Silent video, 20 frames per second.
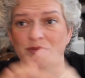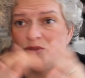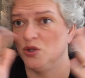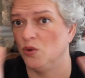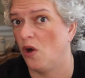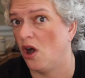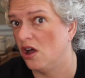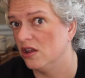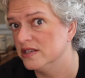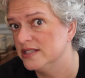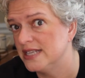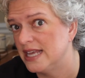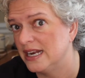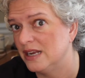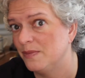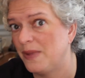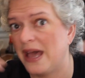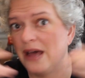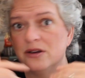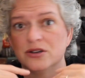Do all setting
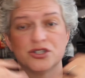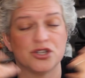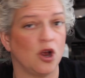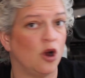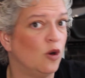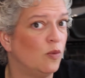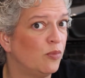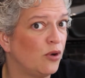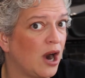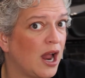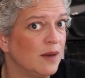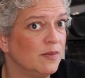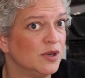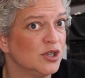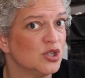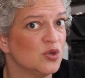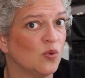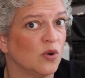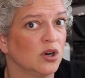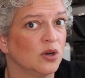powders, all
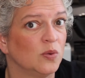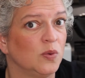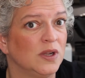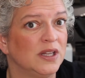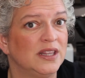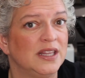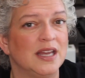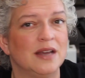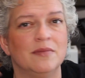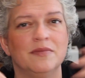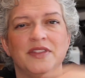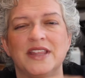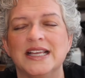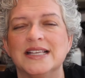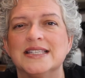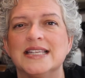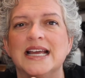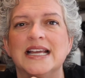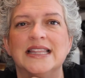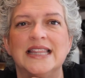primers work with them?
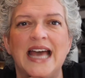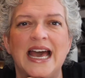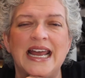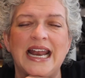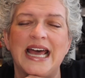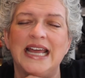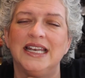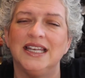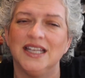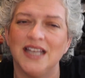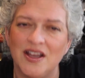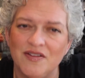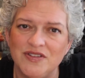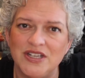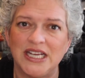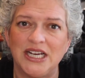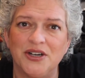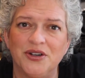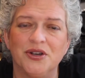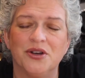Things like that. I'd love to
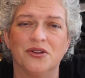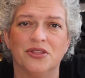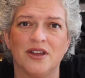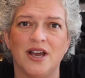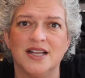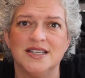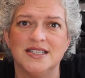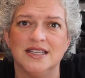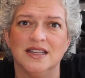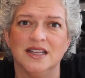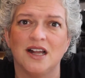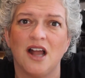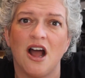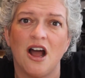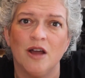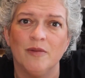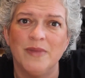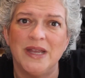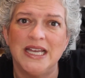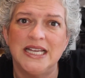hear your thoughts in the
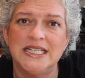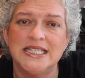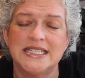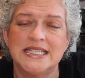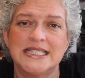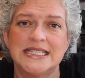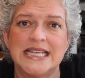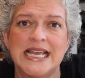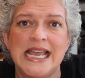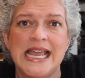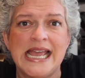comments.